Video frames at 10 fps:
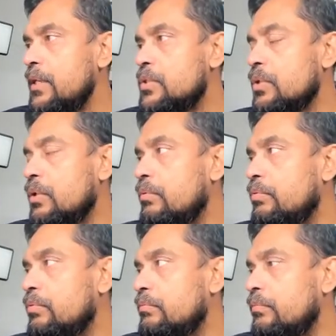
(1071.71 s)
So
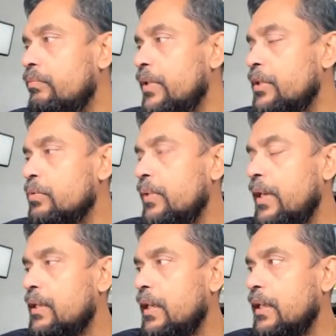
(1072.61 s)
we need to wait
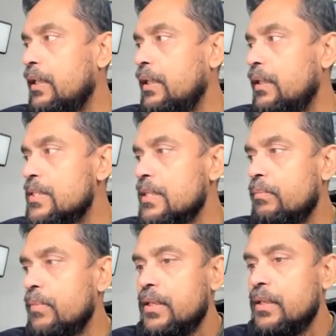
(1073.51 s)
until the
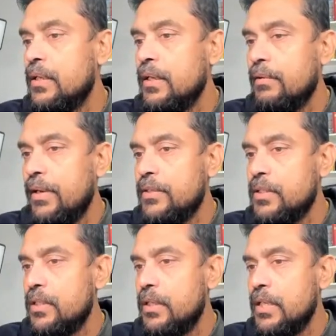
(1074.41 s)
subnet
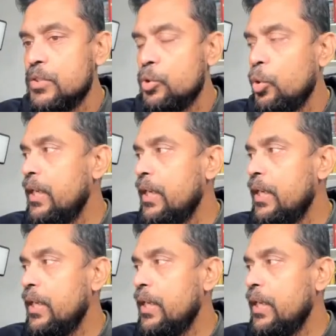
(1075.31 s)
creation is loaded.